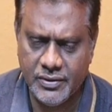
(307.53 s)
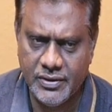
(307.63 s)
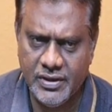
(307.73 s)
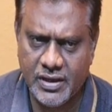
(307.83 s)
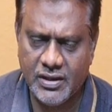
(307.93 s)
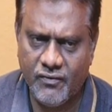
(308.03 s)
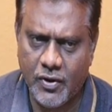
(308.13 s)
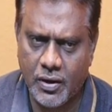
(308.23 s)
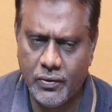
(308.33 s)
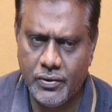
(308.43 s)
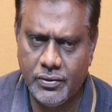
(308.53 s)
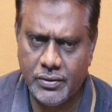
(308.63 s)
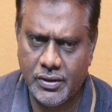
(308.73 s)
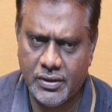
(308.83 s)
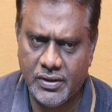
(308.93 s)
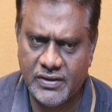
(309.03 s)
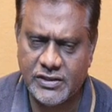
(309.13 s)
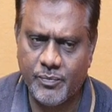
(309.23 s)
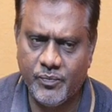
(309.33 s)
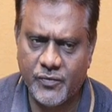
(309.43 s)
here the followed
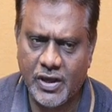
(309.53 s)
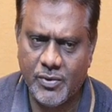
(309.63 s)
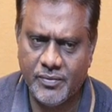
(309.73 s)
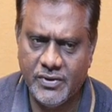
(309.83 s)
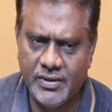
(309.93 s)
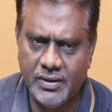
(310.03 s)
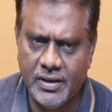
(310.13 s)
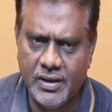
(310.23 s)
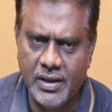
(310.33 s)
some type of the